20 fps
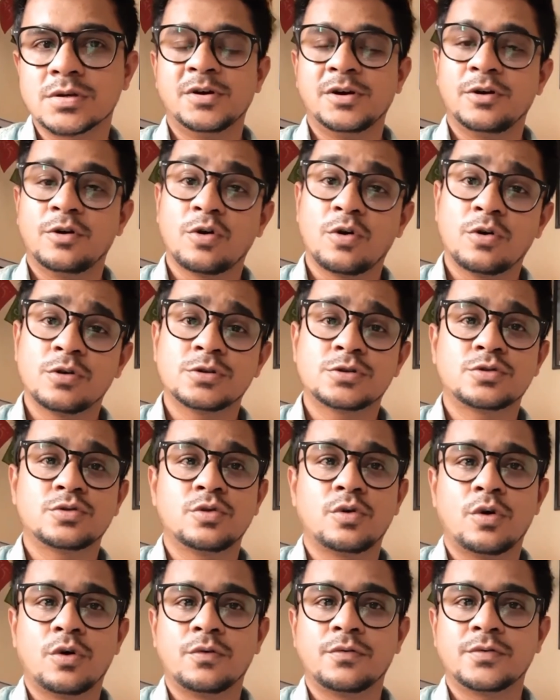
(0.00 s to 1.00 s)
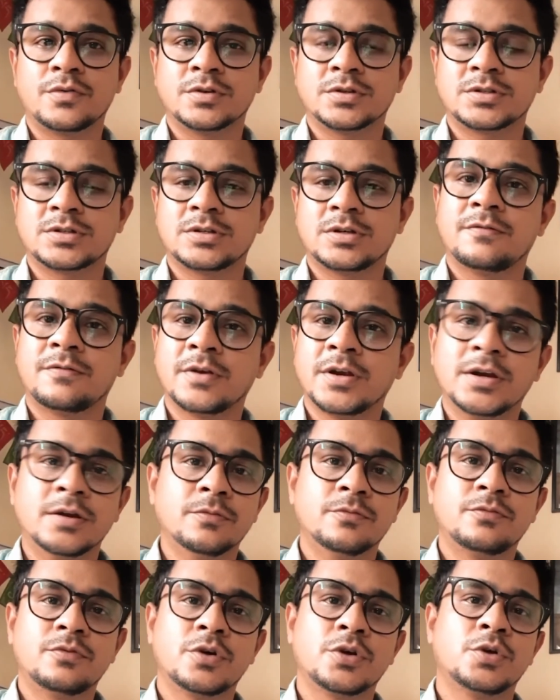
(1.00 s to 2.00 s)
but it also offers
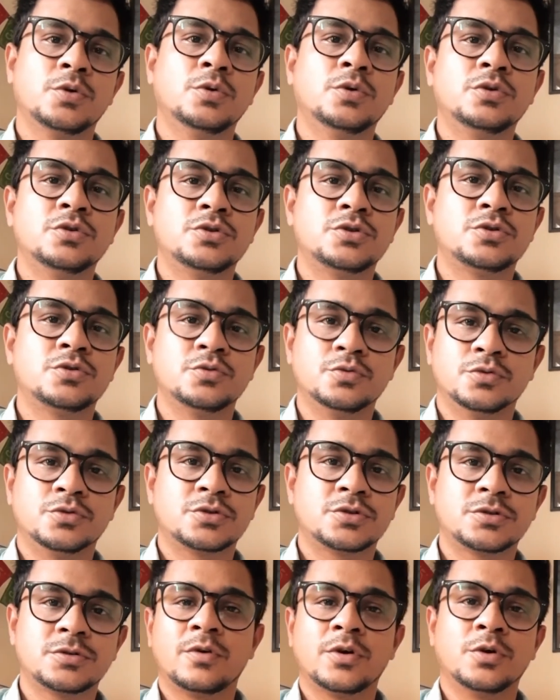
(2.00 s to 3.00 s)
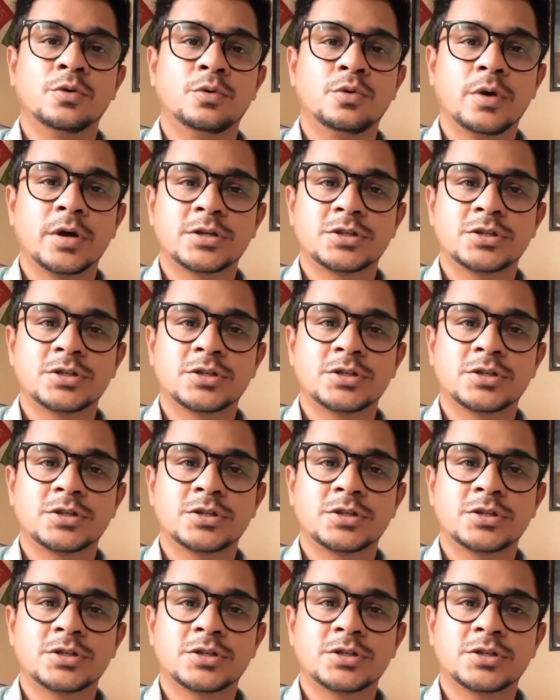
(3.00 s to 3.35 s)
freedom for you to choose, for you to